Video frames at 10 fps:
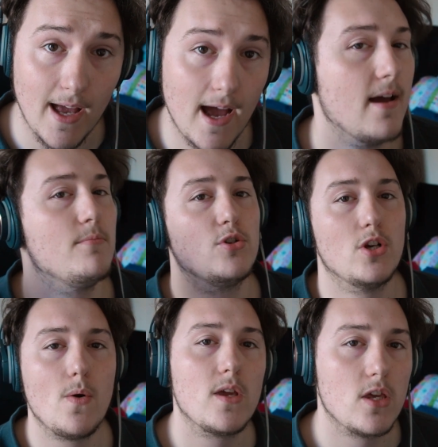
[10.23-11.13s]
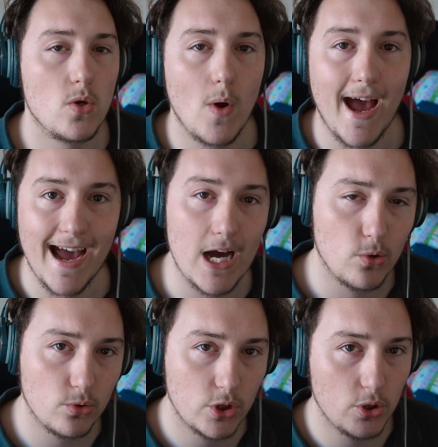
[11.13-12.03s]
am showing you
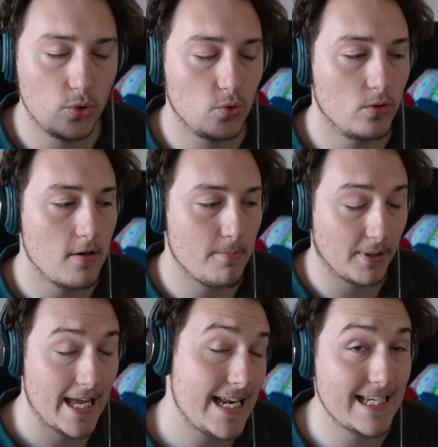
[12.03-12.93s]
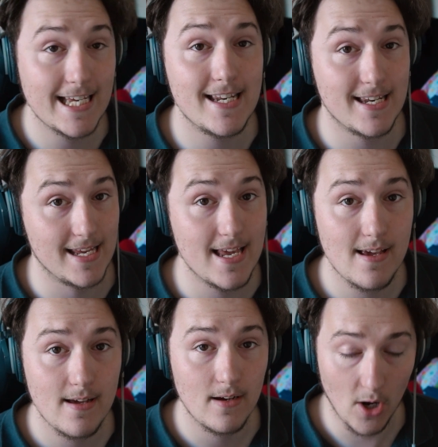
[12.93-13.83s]
how to play D&D
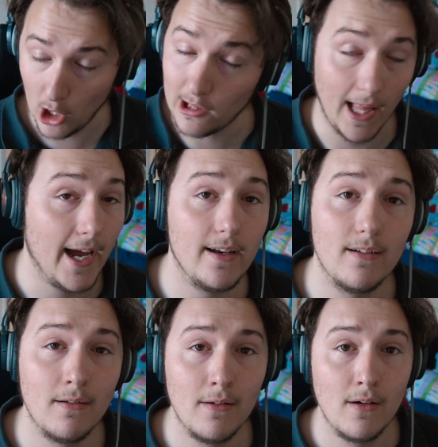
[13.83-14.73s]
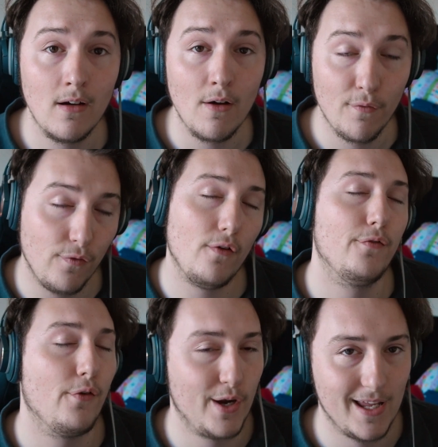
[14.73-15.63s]
online for
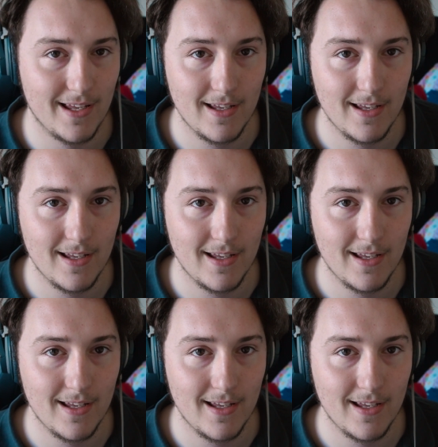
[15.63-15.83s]
free.